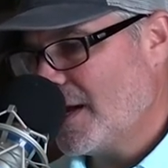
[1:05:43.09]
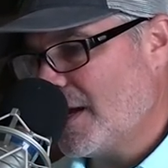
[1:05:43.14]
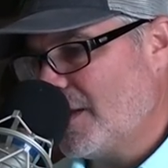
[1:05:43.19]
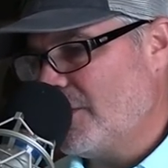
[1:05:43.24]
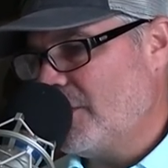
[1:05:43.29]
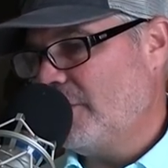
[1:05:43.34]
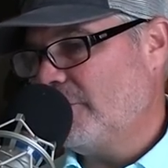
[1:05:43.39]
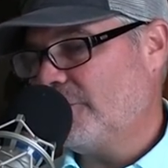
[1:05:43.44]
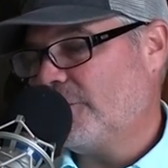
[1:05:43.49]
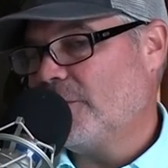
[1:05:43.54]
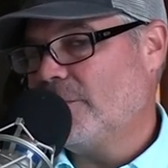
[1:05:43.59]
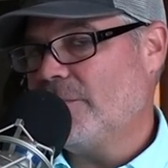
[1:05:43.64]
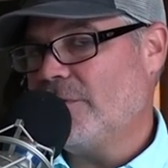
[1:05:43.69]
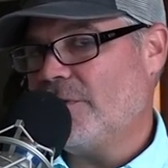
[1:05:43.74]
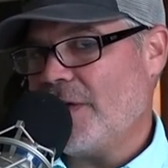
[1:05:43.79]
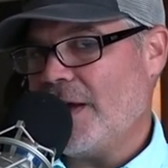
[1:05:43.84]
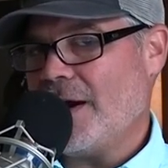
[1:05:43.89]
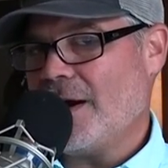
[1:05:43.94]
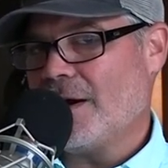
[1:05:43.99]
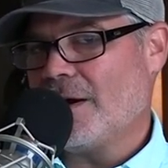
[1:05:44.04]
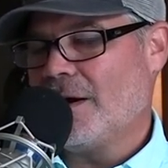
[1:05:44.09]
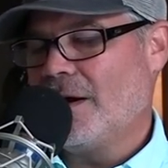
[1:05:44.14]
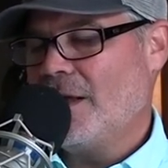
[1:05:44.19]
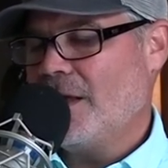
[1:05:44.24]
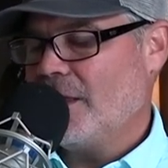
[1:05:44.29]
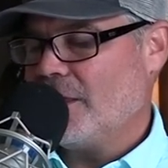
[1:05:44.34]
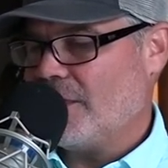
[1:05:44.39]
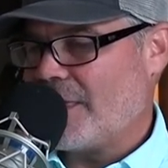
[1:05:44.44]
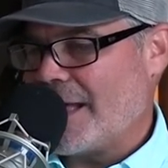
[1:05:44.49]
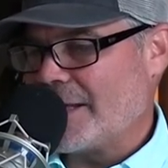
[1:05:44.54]
And then from there,
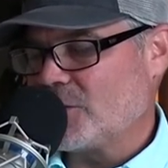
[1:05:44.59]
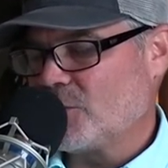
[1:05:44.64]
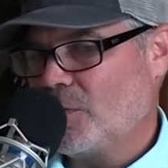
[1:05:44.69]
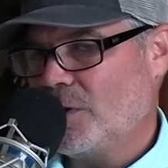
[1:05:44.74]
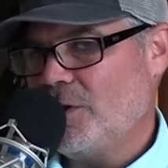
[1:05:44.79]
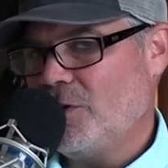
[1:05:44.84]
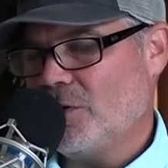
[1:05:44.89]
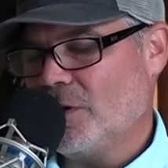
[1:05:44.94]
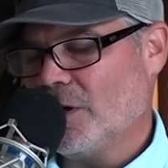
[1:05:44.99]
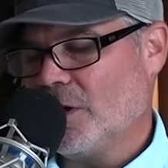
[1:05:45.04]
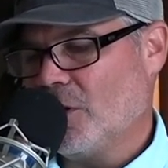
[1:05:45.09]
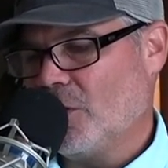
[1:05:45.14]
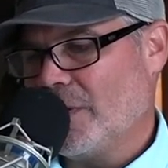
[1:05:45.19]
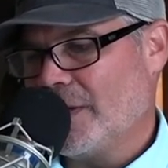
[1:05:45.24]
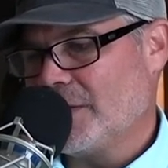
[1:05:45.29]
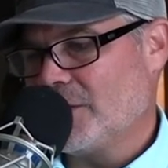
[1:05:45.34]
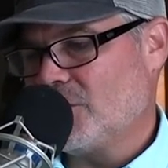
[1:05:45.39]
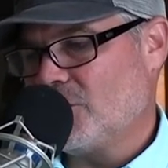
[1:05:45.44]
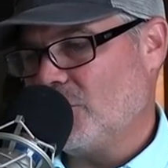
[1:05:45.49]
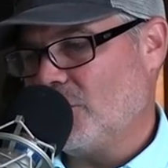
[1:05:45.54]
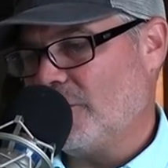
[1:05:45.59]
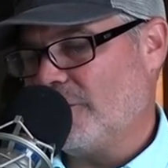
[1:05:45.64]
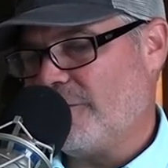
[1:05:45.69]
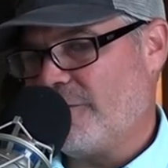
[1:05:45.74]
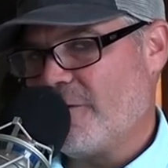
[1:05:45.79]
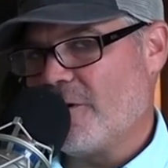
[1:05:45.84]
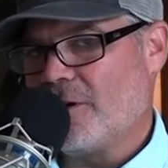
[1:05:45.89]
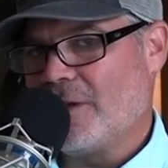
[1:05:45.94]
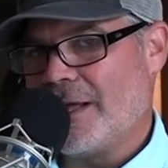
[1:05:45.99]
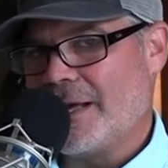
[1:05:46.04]
that's when you can go into the
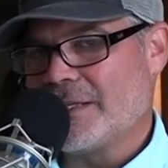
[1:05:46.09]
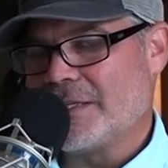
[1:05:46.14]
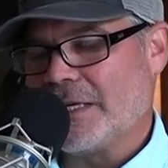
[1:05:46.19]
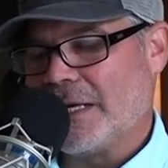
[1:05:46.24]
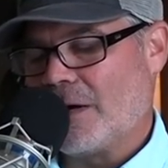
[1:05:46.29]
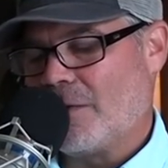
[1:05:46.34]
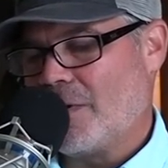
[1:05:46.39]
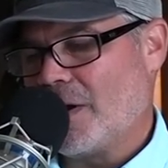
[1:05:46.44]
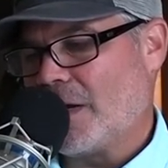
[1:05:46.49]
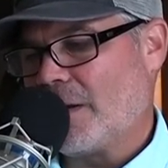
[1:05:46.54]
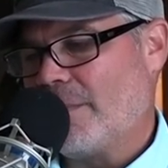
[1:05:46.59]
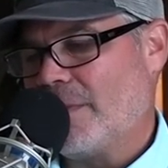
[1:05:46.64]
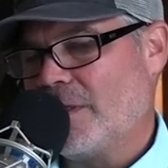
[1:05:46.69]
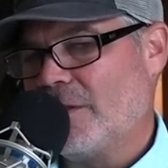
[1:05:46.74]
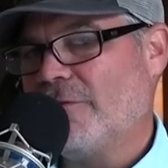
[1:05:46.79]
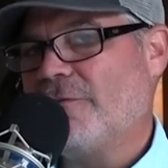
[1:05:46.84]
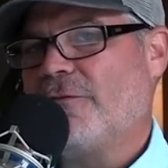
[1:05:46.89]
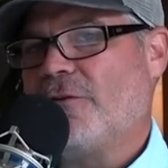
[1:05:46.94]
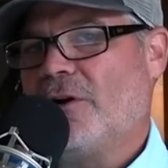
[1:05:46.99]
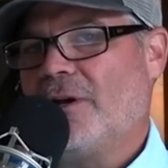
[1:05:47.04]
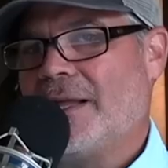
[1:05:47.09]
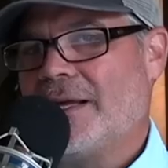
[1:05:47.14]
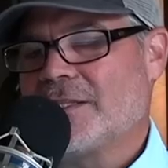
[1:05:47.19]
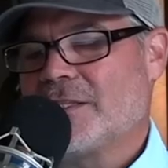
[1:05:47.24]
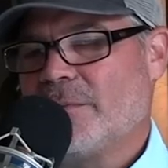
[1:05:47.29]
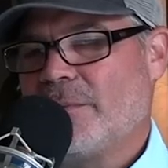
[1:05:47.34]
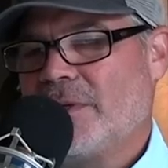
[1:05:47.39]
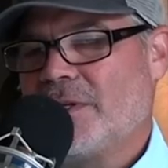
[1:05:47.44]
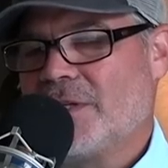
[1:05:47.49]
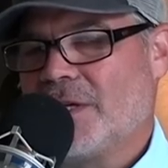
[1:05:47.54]
fertilizing, and I recommend the
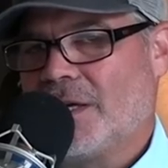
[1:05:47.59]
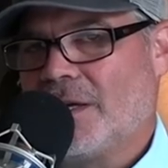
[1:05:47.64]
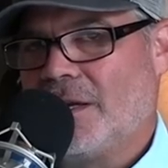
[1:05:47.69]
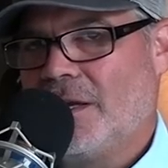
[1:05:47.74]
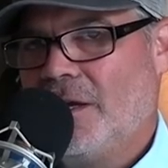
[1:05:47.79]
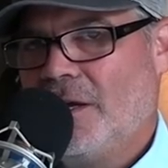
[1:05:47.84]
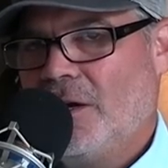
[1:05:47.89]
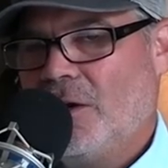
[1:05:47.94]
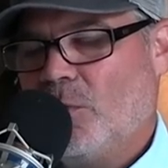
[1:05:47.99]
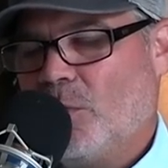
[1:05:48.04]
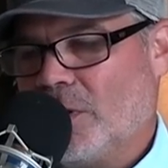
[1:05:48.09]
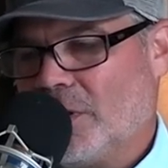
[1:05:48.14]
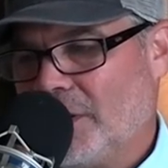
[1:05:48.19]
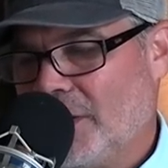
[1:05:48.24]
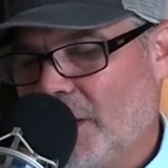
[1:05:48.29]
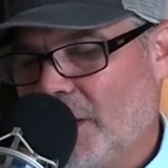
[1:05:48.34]
fertilizing be done with